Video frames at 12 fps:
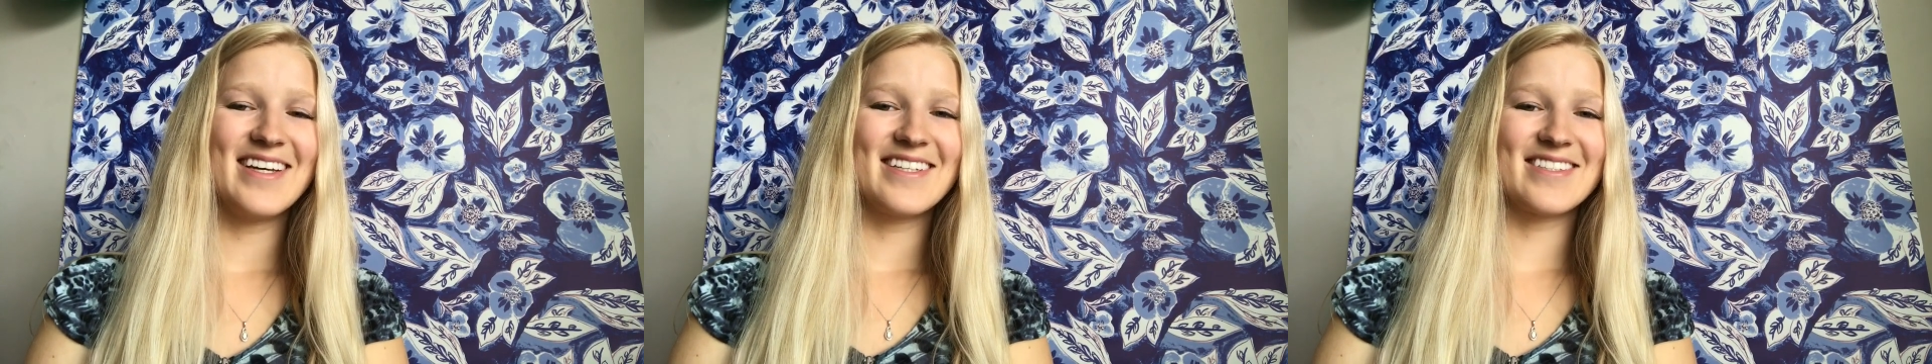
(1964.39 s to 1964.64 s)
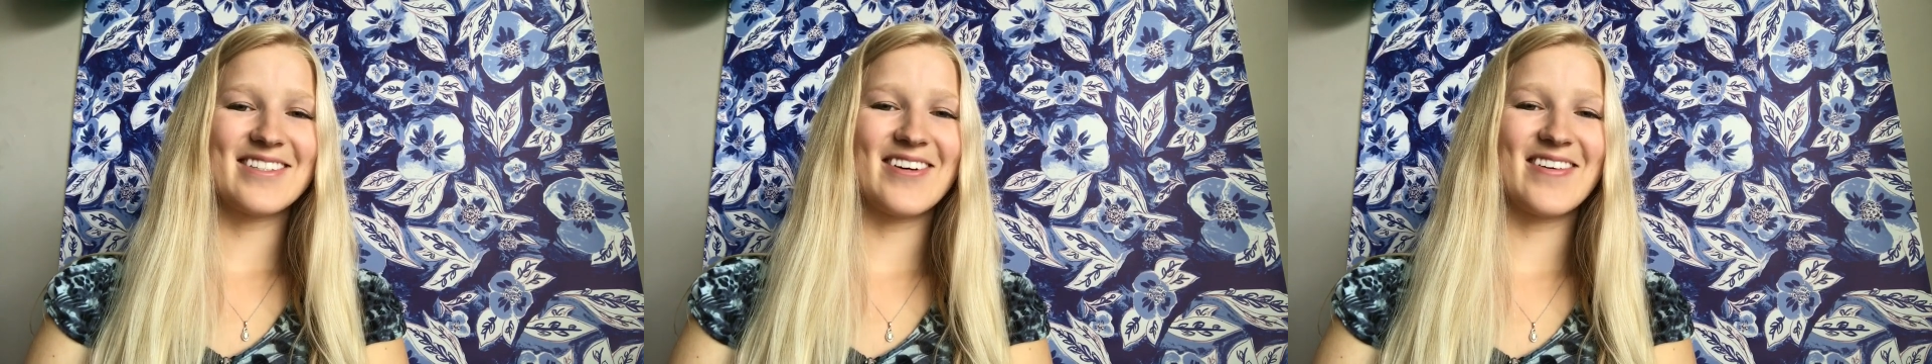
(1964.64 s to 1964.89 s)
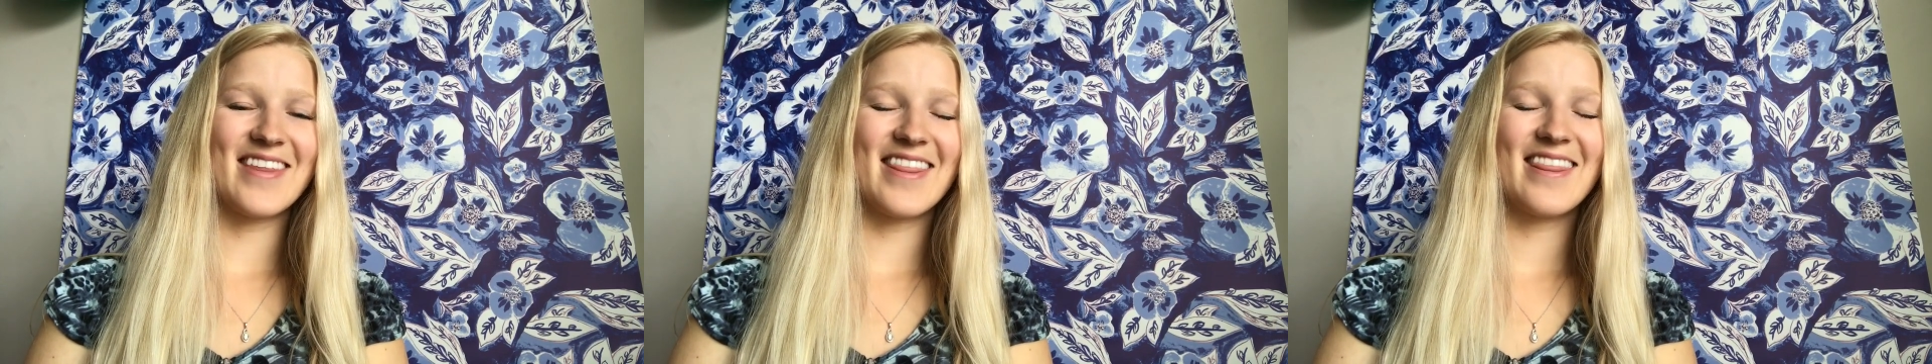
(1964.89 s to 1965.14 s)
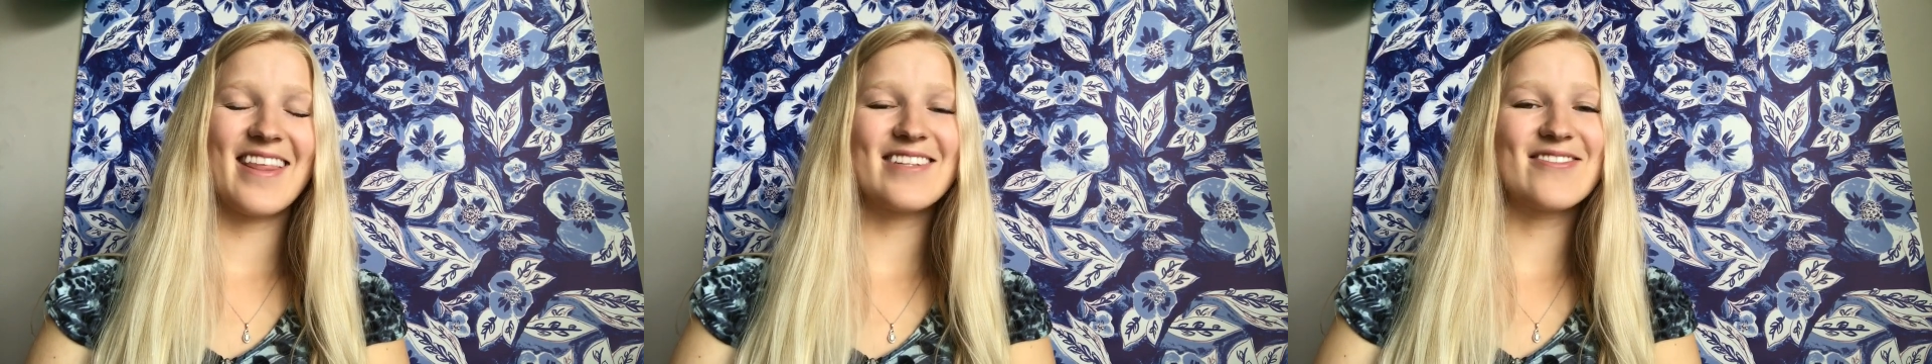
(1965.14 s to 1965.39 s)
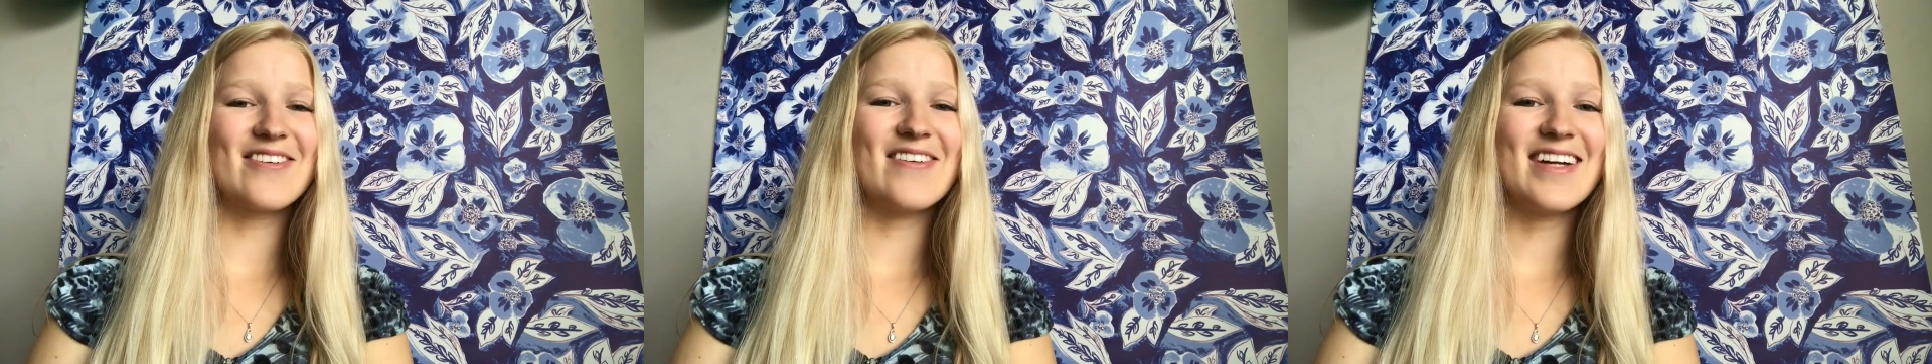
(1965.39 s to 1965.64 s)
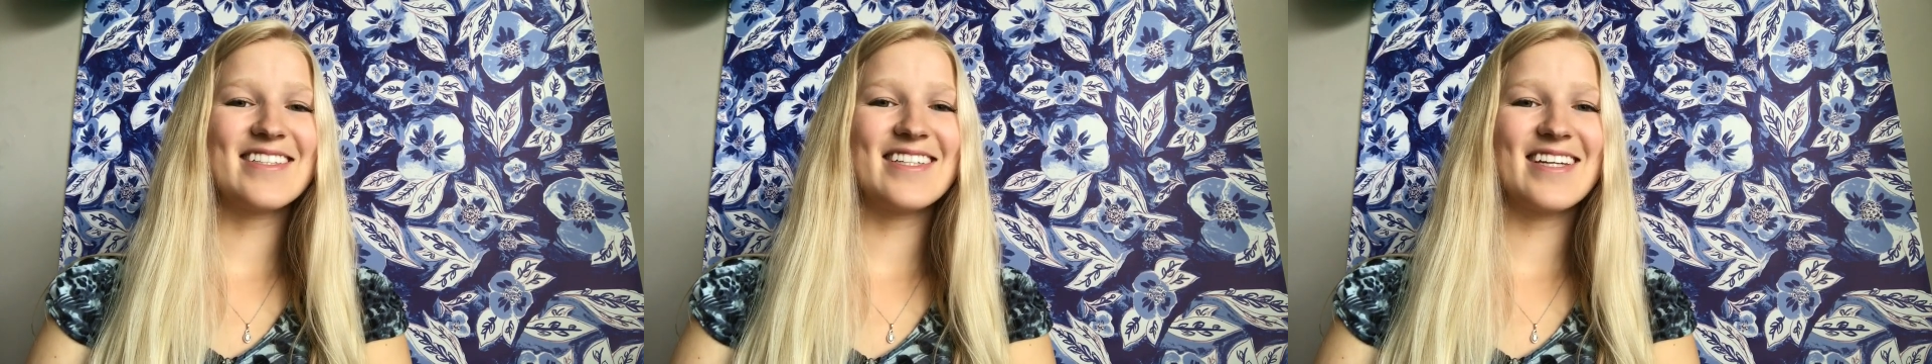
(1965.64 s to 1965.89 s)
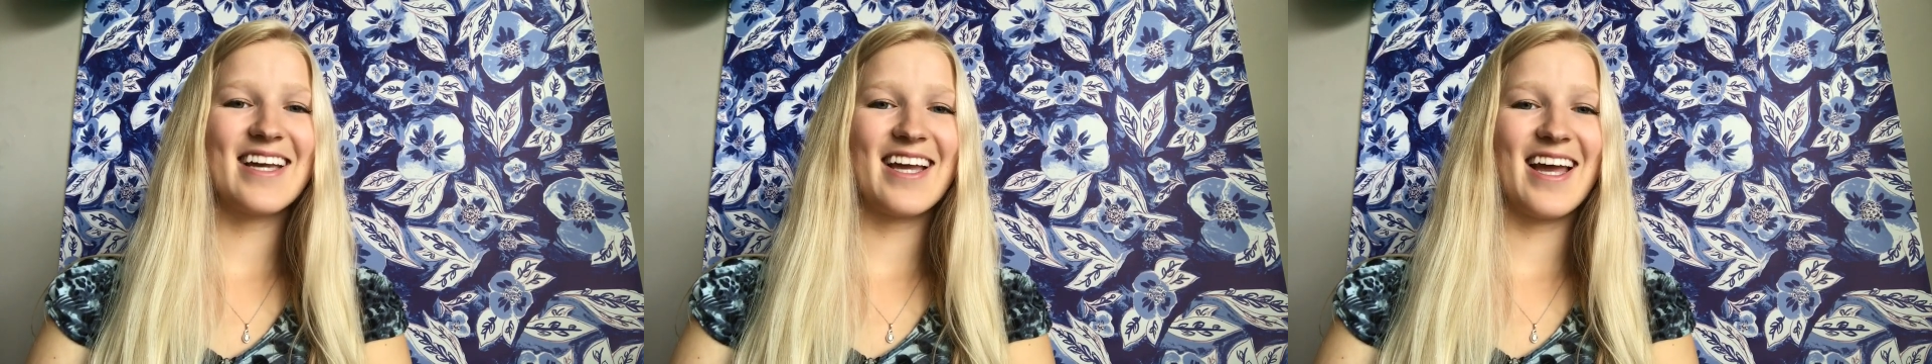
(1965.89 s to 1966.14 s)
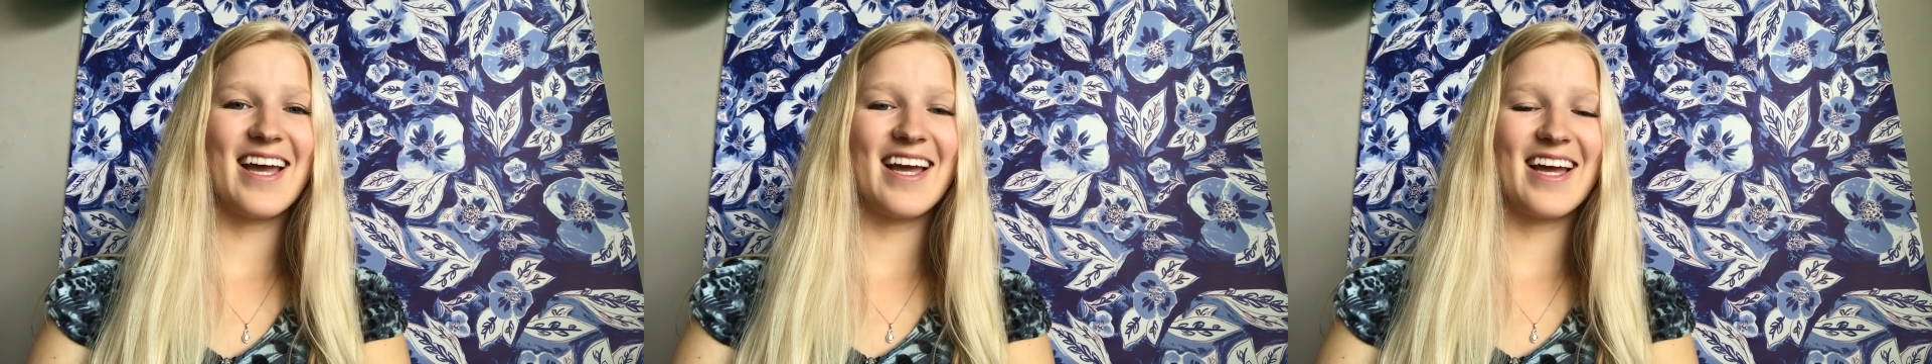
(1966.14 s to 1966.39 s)
So thanks for watching
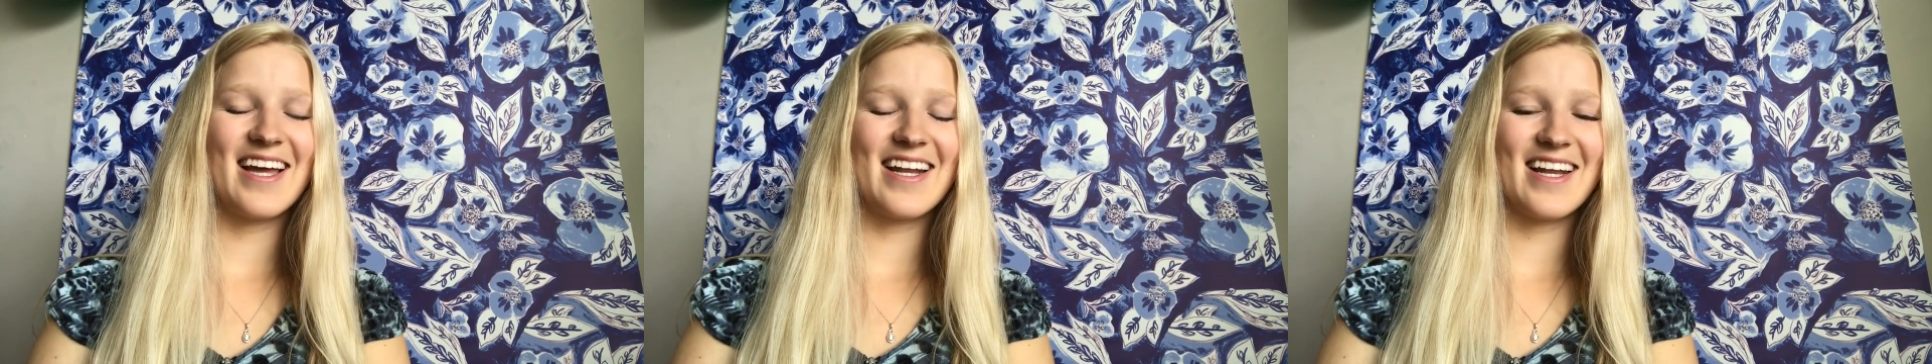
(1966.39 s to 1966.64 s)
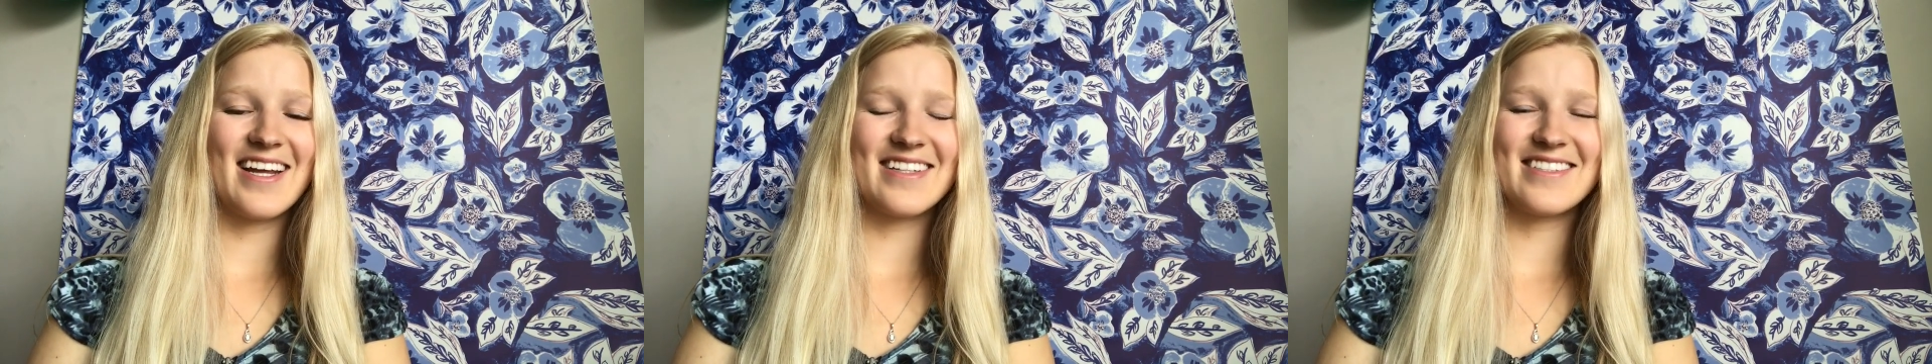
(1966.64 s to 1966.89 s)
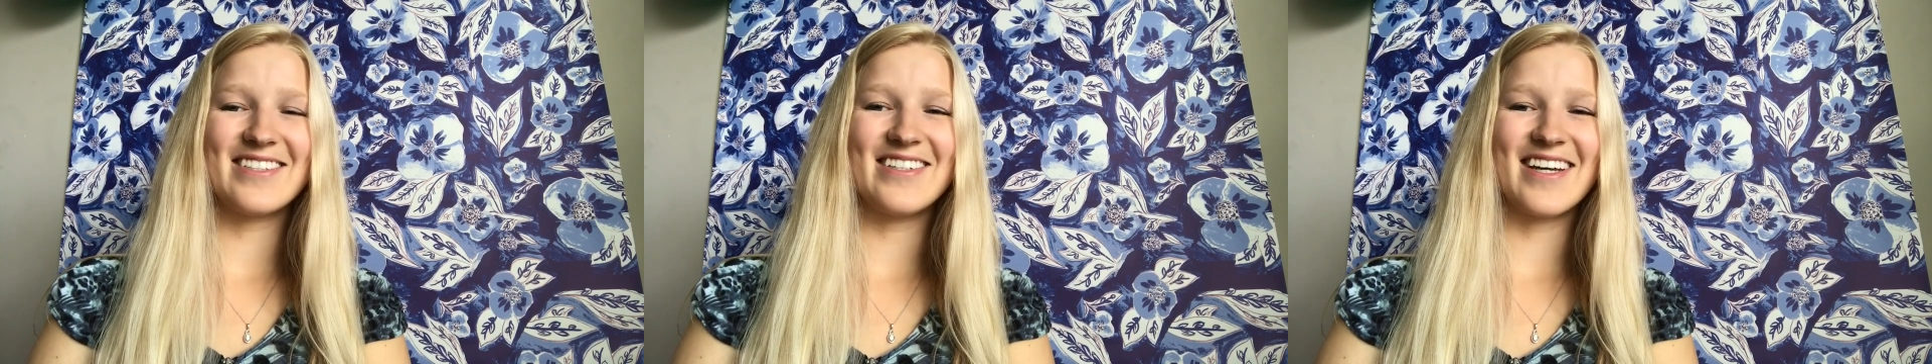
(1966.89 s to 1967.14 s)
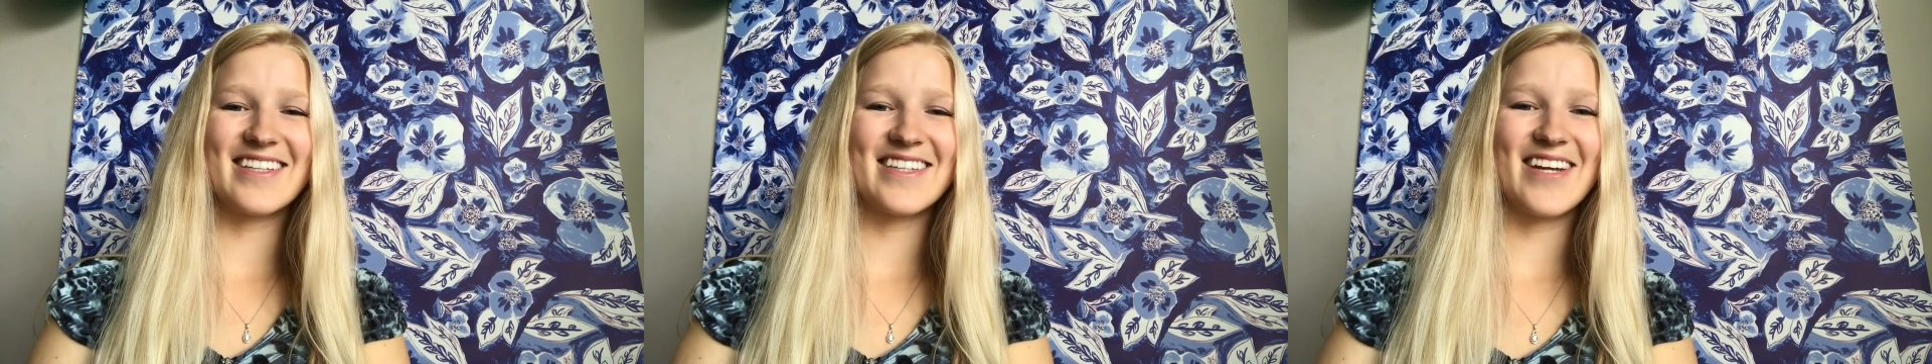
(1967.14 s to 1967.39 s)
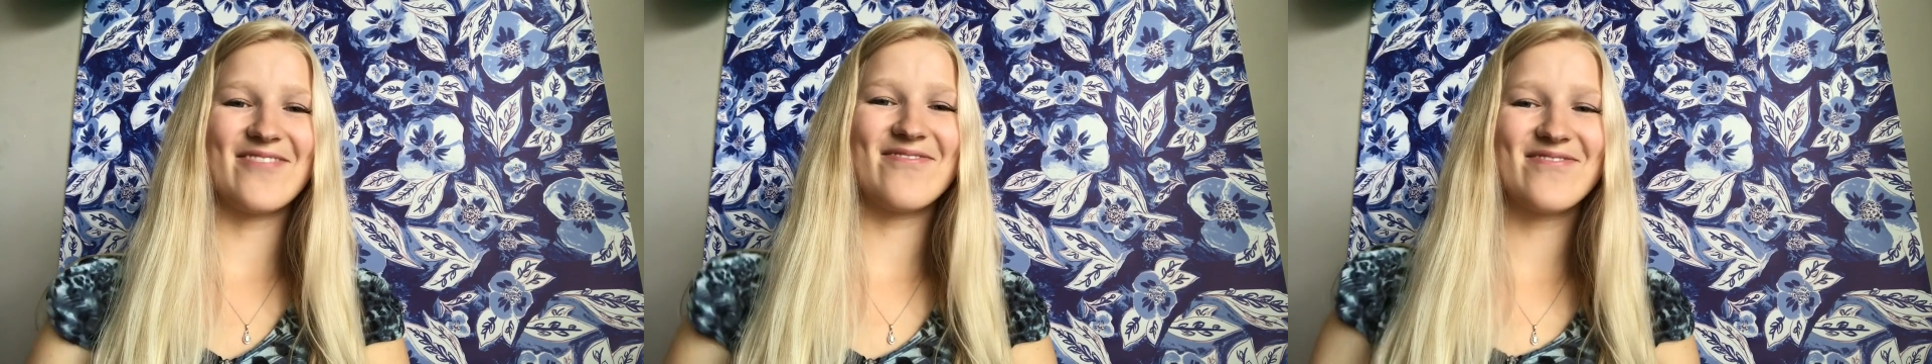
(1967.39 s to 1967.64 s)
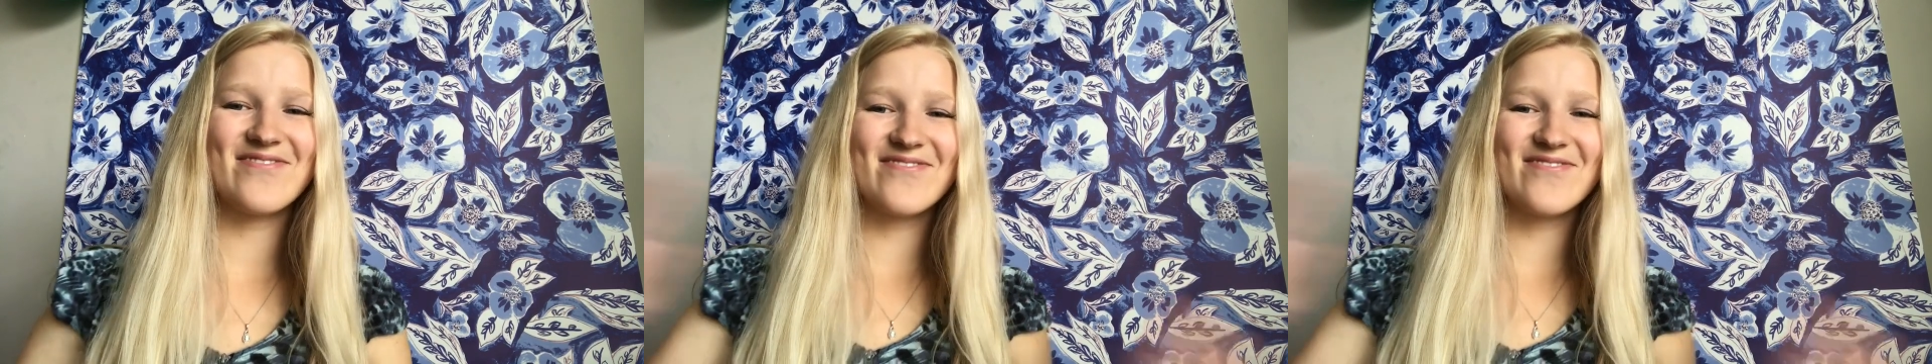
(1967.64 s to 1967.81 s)
and see you next time.